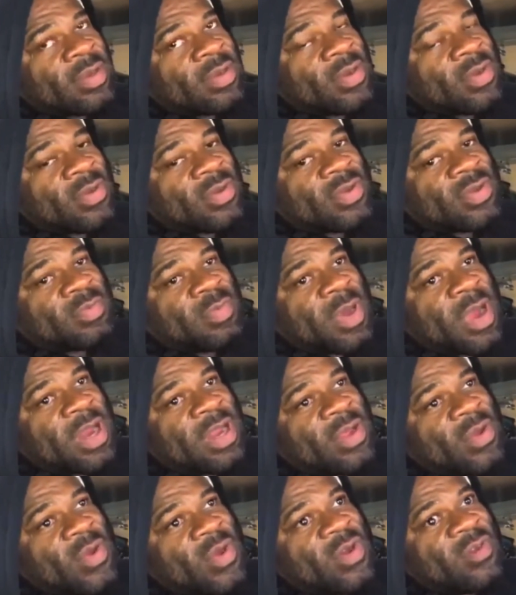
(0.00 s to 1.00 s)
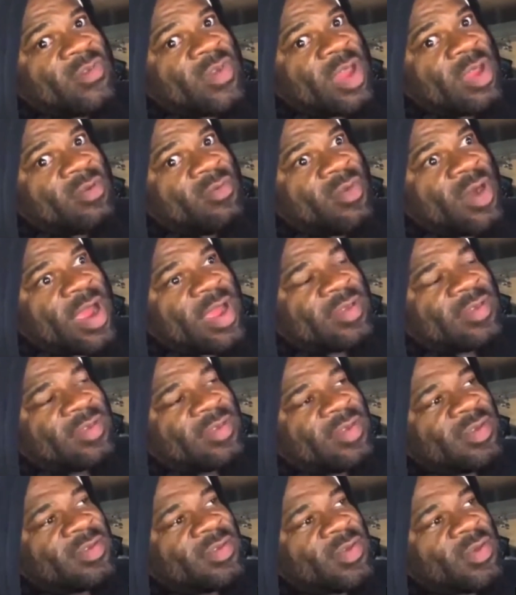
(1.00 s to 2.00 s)
turn your body off, and
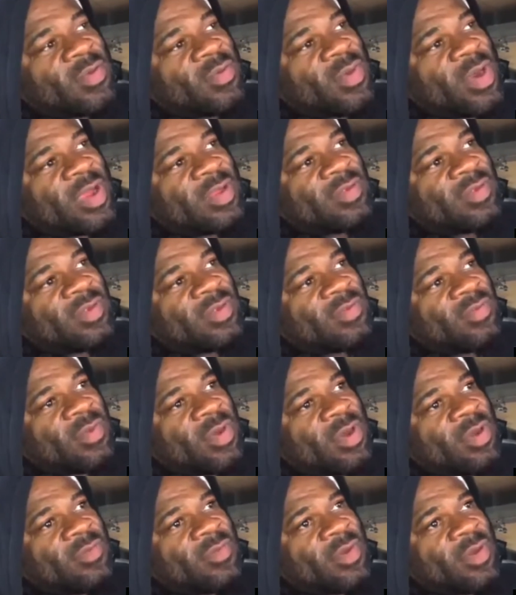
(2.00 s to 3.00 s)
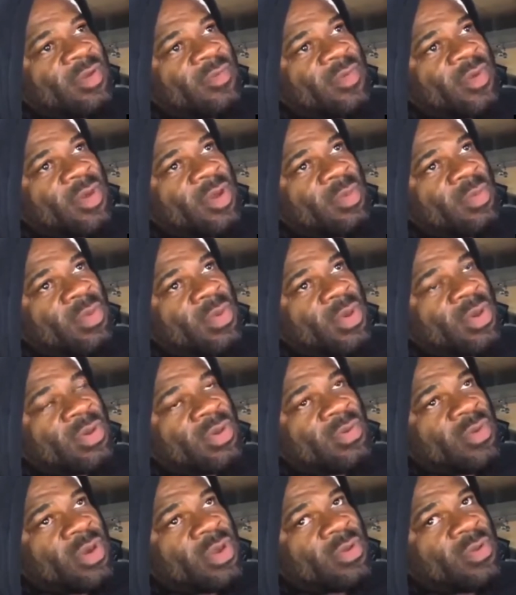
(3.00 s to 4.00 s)
rest. So rest is very very very
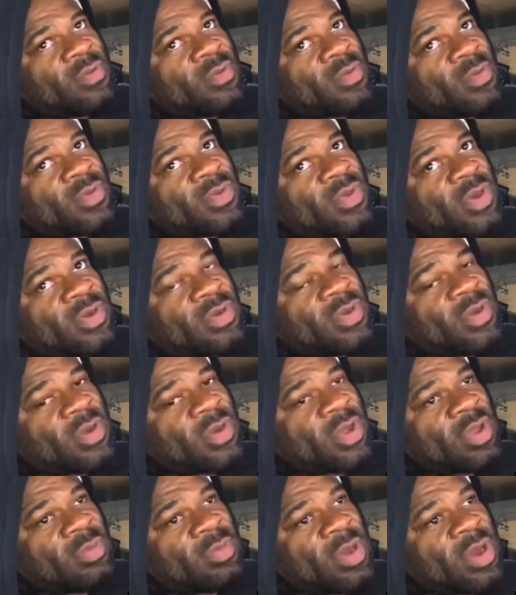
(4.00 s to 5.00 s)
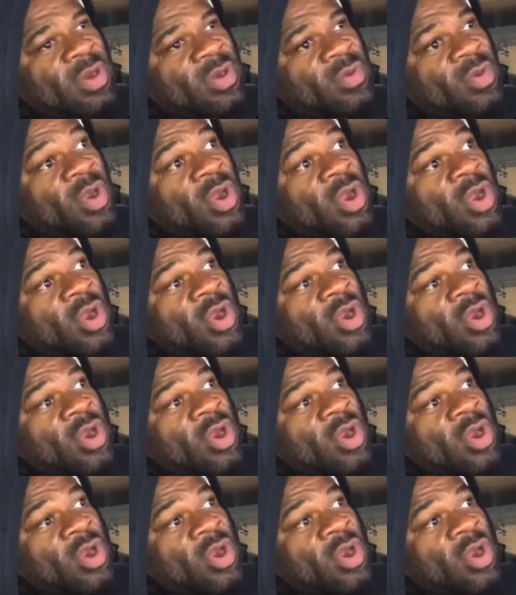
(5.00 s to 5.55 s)
important, critical when we start talking about